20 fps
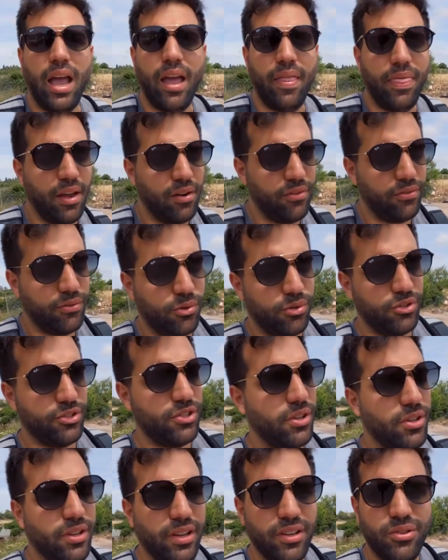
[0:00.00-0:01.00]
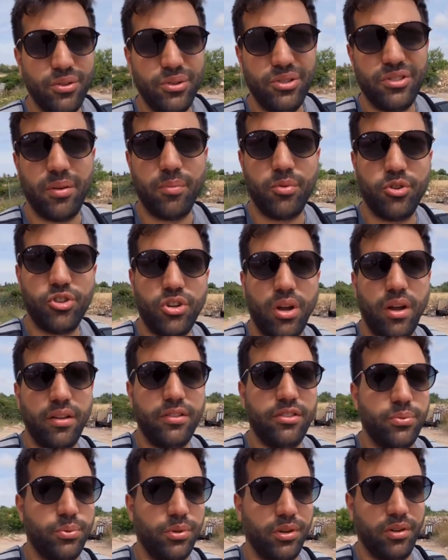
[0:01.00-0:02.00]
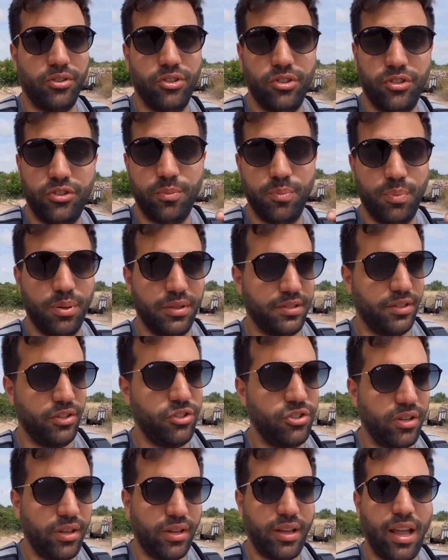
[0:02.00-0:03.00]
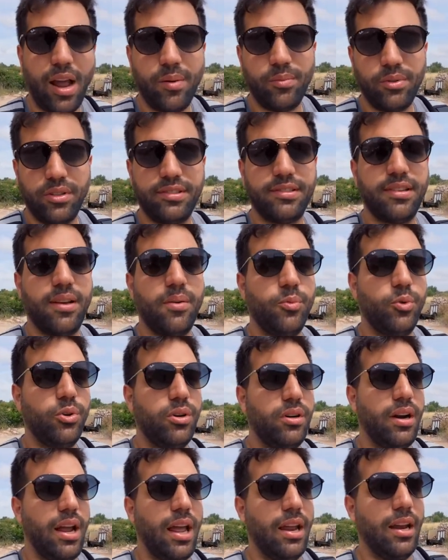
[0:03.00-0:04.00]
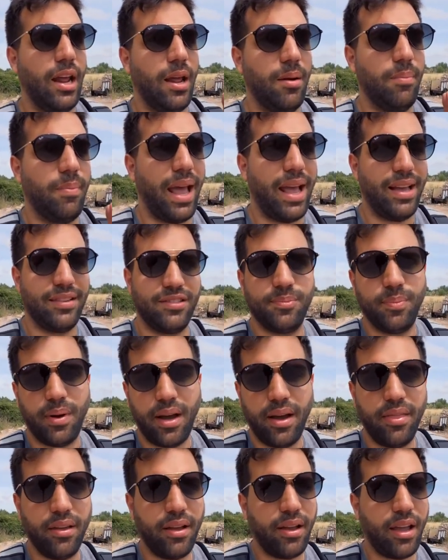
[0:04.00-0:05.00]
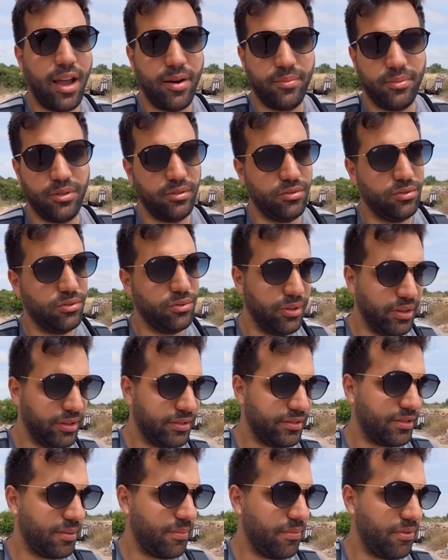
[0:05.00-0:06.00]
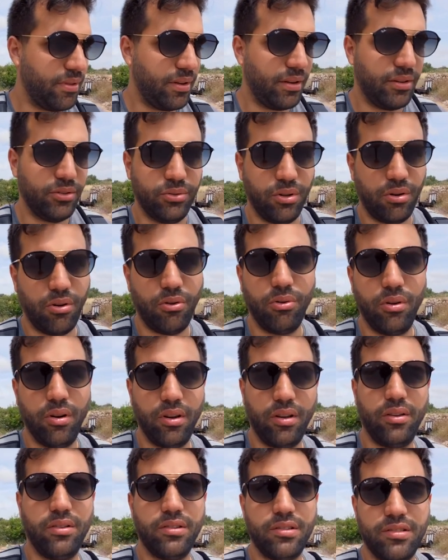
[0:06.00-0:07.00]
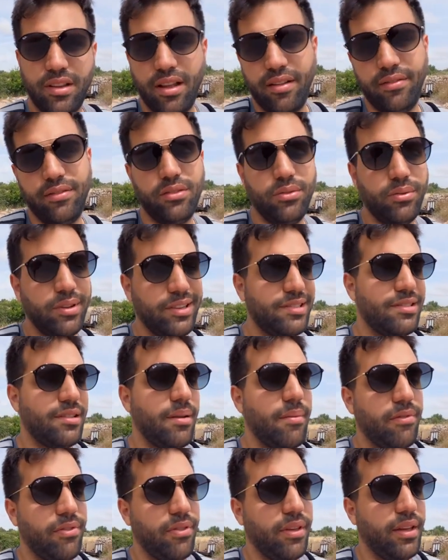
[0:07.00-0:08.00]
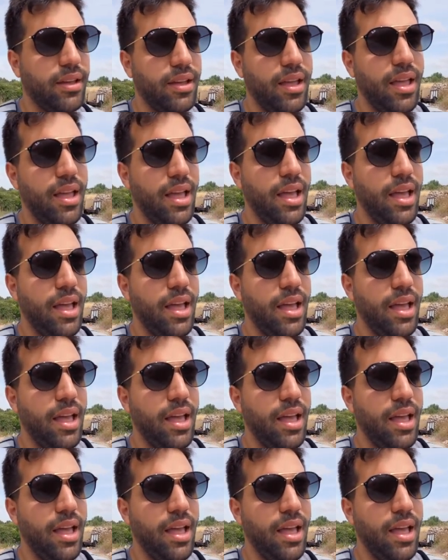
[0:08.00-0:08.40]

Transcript: And then of course you can do some shots where you just position the camera somewhere and, and pass by the camera doing something, recording yourself doing something.